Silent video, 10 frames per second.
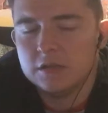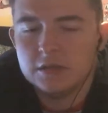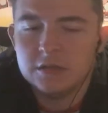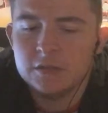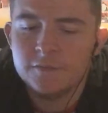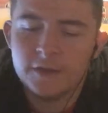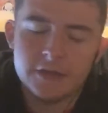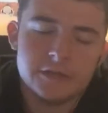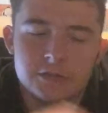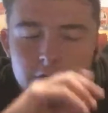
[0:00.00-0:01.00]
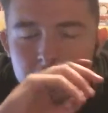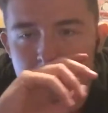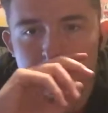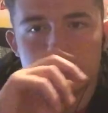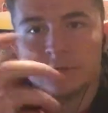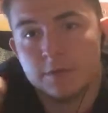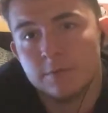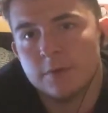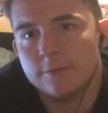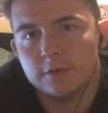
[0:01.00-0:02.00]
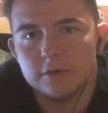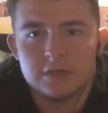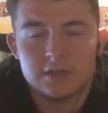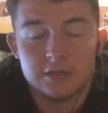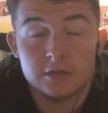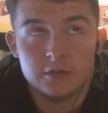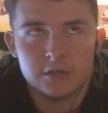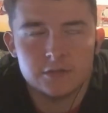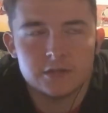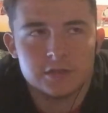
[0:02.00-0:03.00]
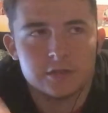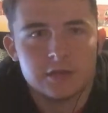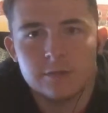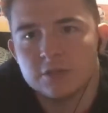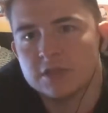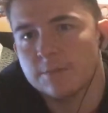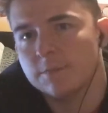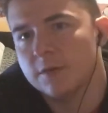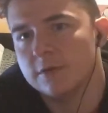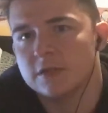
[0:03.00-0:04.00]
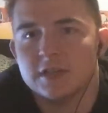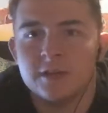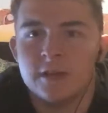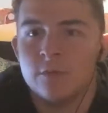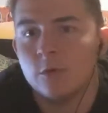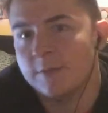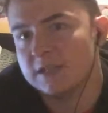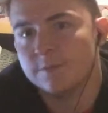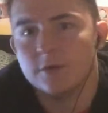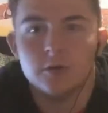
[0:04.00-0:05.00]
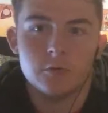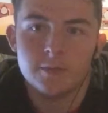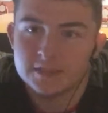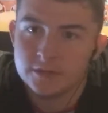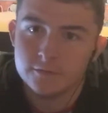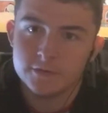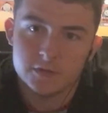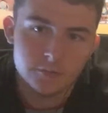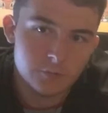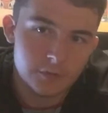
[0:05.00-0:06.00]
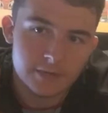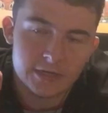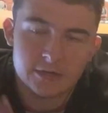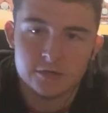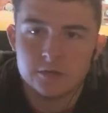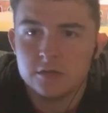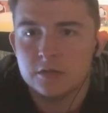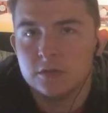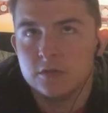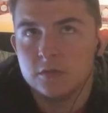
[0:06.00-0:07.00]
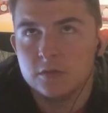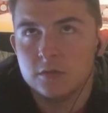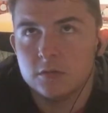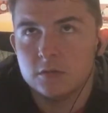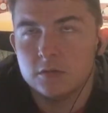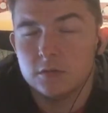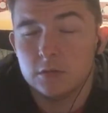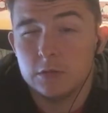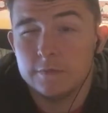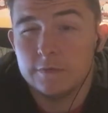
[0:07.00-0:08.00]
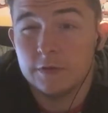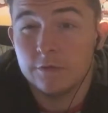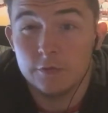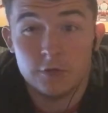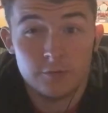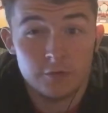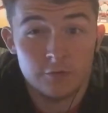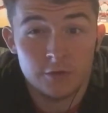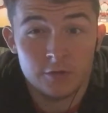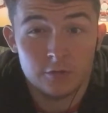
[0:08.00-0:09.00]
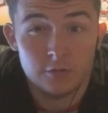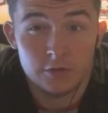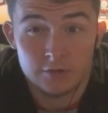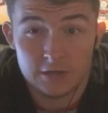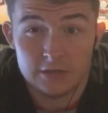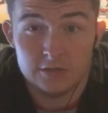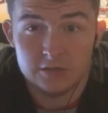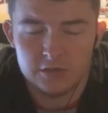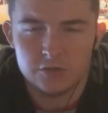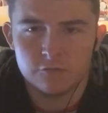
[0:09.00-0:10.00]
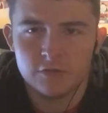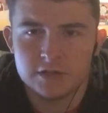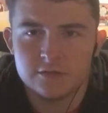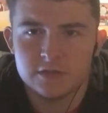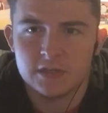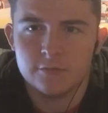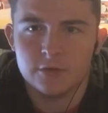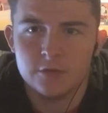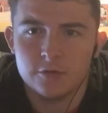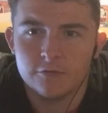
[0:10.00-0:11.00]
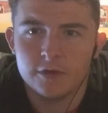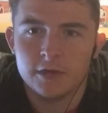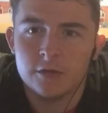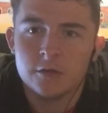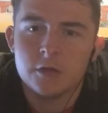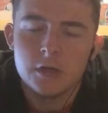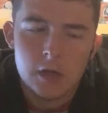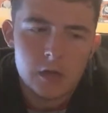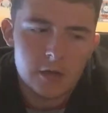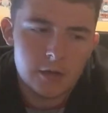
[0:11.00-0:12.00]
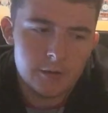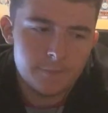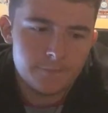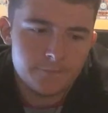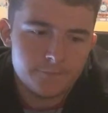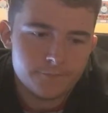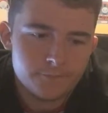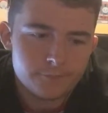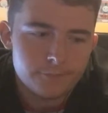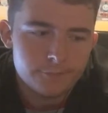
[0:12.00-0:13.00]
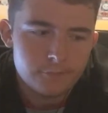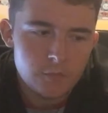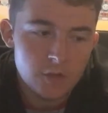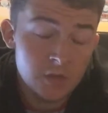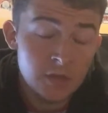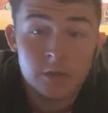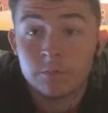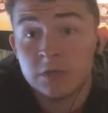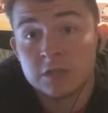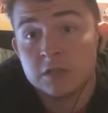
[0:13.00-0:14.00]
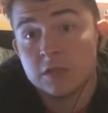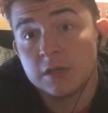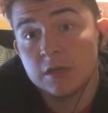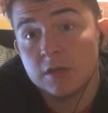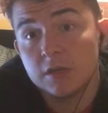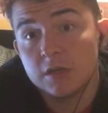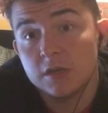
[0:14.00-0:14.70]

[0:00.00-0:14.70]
And the thing is you look at... Some people are going to say, and I know this is going to come, but some people are going to say, yeah, what about Spa, what about Silverstone, what about... I think the Nürburgring, although it's not raced at the same Nürburgring now. Yeah, personally,